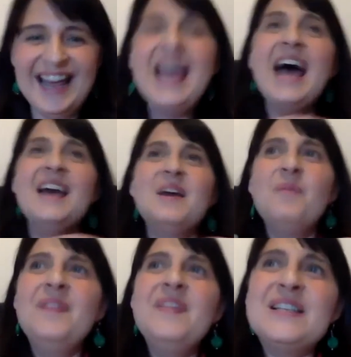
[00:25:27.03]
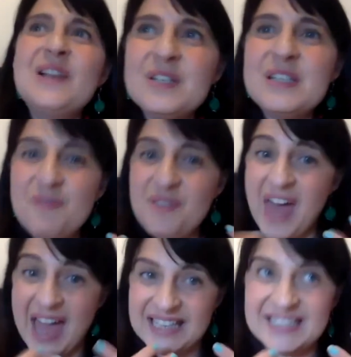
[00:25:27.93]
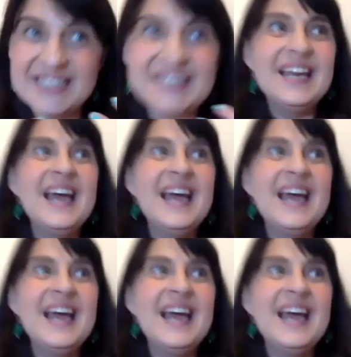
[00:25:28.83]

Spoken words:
and when there's lots of thens,